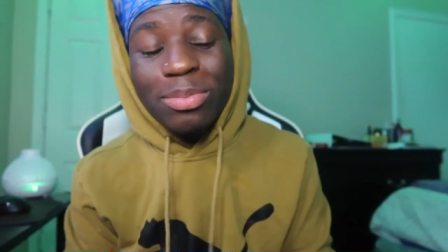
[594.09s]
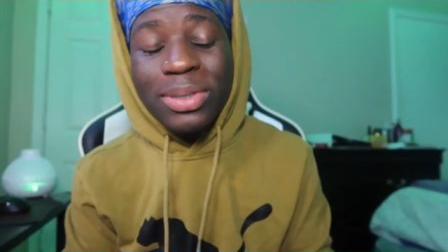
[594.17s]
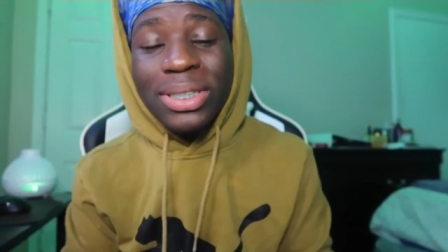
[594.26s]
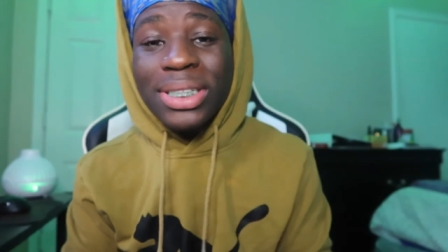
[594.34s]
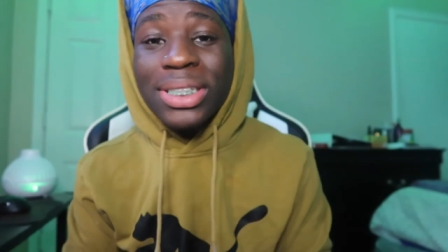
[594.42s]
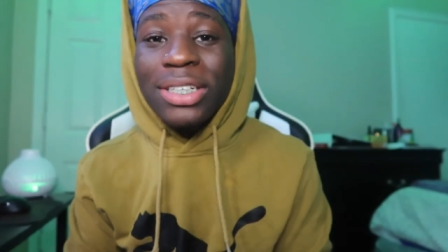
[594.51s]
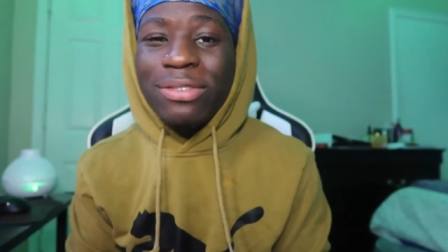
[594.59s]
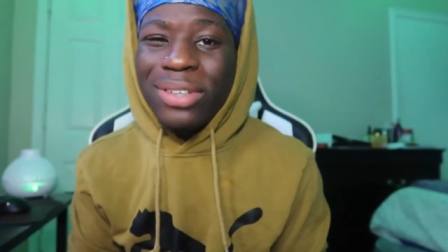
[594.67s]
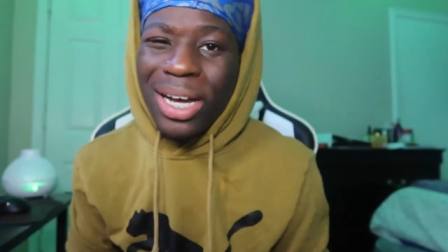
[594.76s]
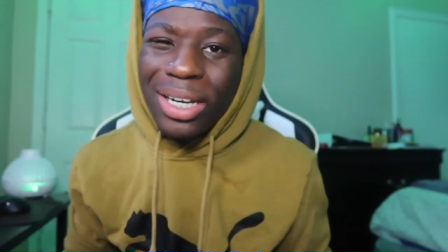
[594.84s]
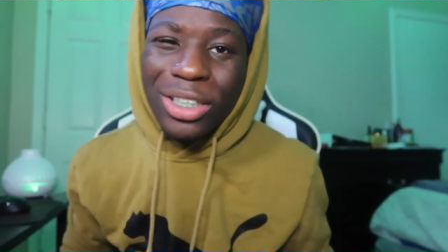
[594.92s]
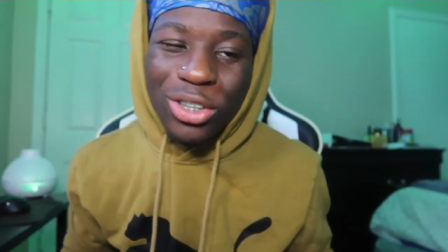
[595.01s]
But uh, if
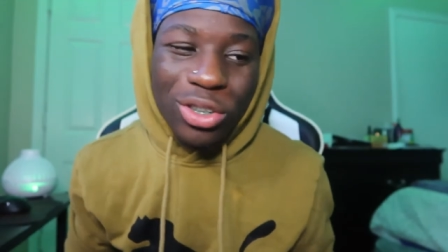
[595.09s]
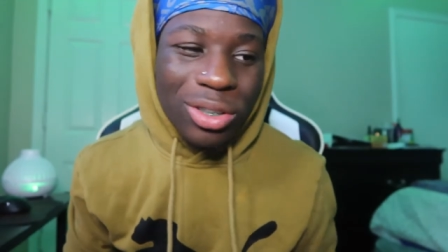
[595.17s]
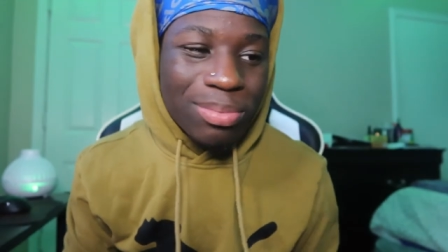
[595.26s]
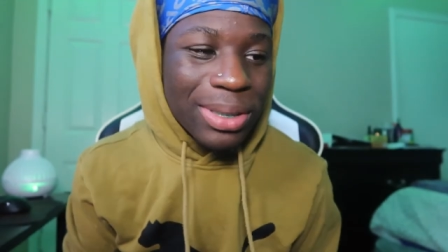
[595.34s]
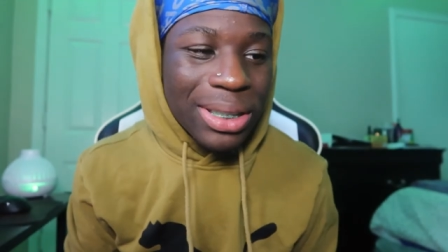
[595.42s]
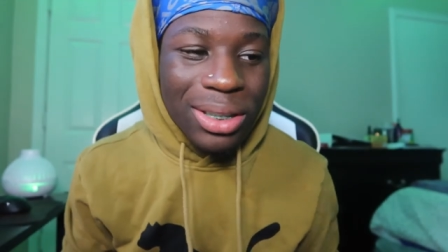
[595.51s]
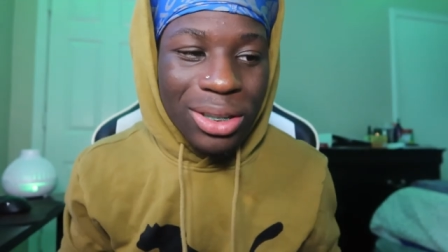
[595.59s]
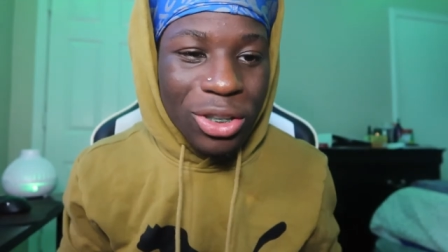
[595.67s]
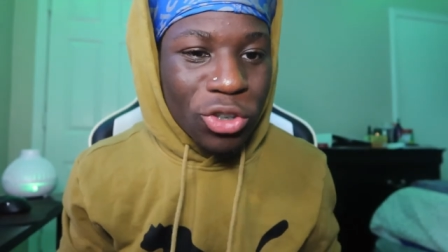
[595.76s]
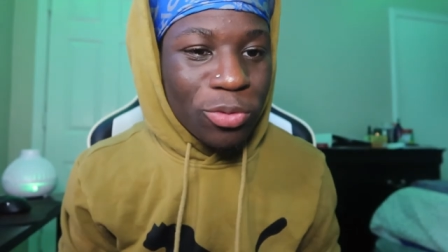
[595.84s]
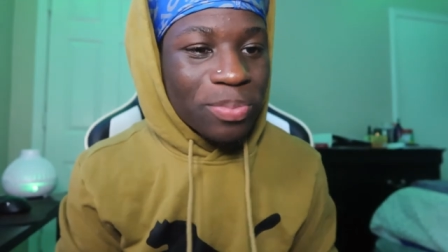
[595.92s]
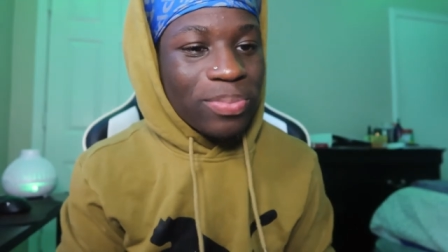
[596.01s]
y'all enjoy it, man, you
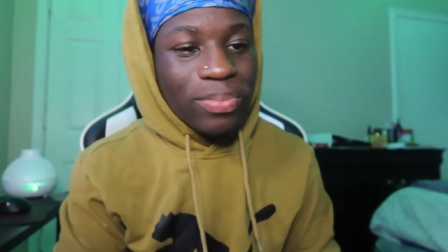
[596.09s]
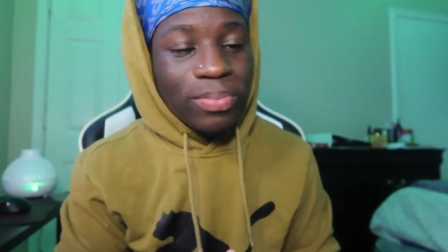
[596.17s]
know,